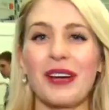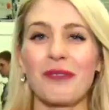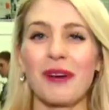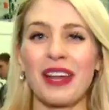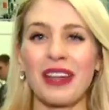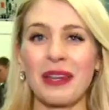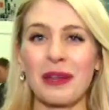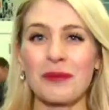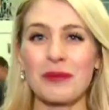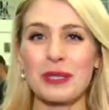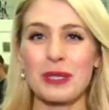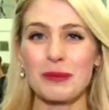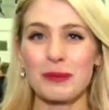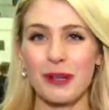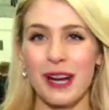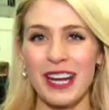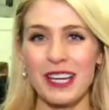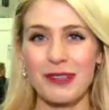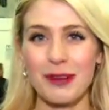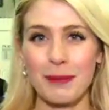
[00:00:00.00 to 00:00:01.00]
Welcome to a
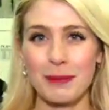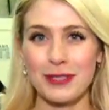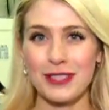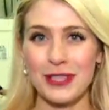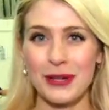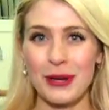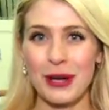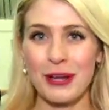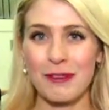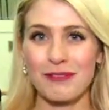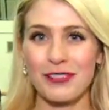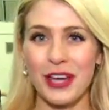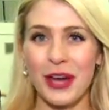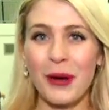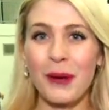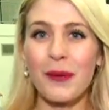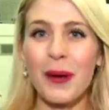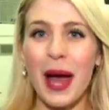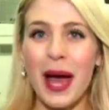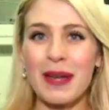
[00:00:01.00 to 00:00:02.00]
brand new episode of
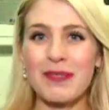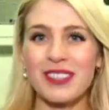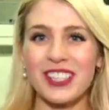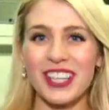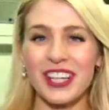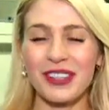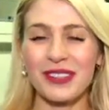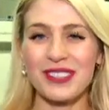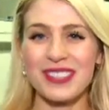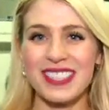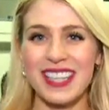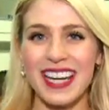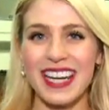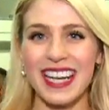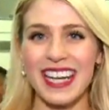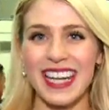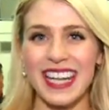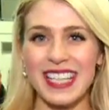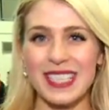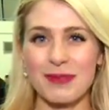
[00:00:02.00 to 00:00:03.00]
Go. I'm your host,
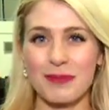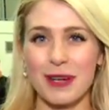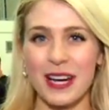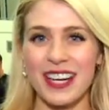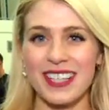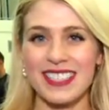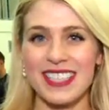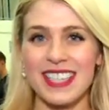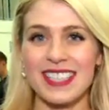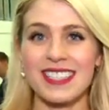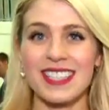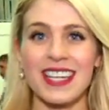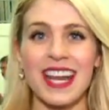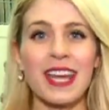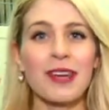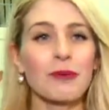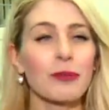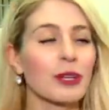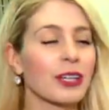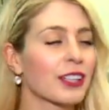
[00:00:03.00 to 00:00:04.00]
Dana Giesbrecht, and
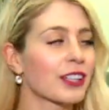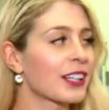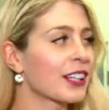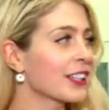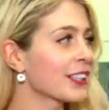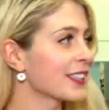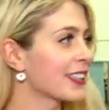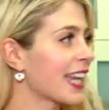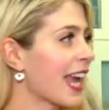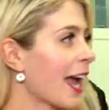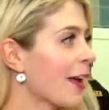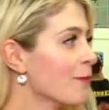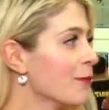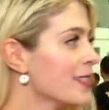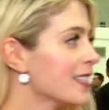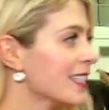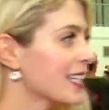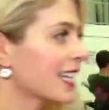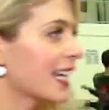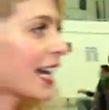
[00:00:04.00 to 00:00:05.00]
today we are here at the
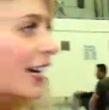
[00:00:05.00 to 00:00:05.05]
Edmonton